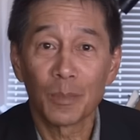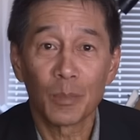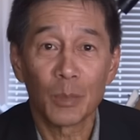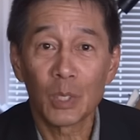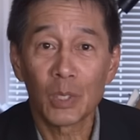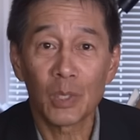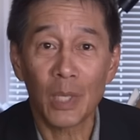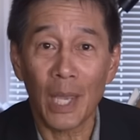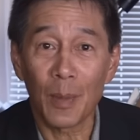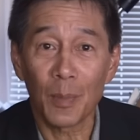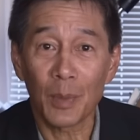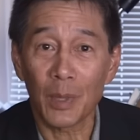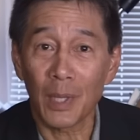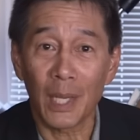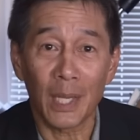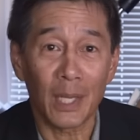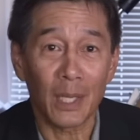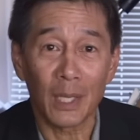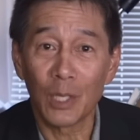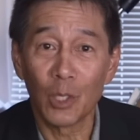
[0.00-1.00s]
Same
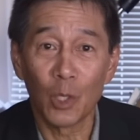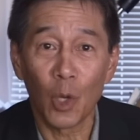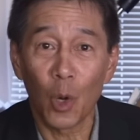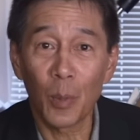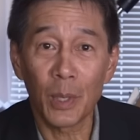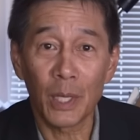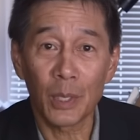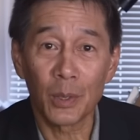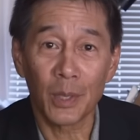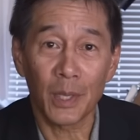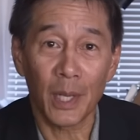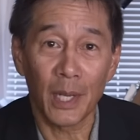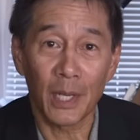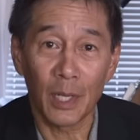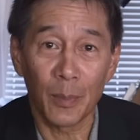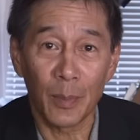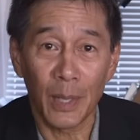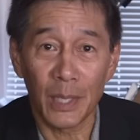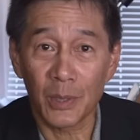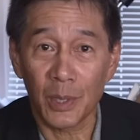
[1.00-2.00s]
thing. Nobody took any
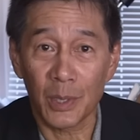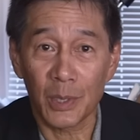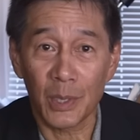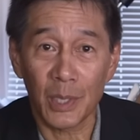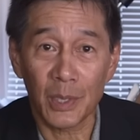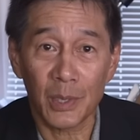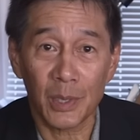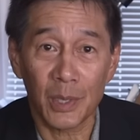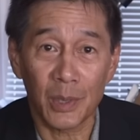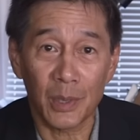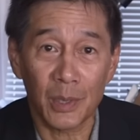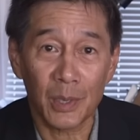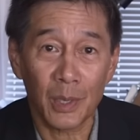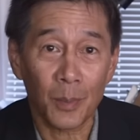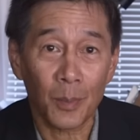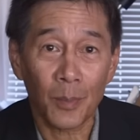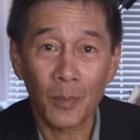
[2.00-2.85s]
of my suggestions.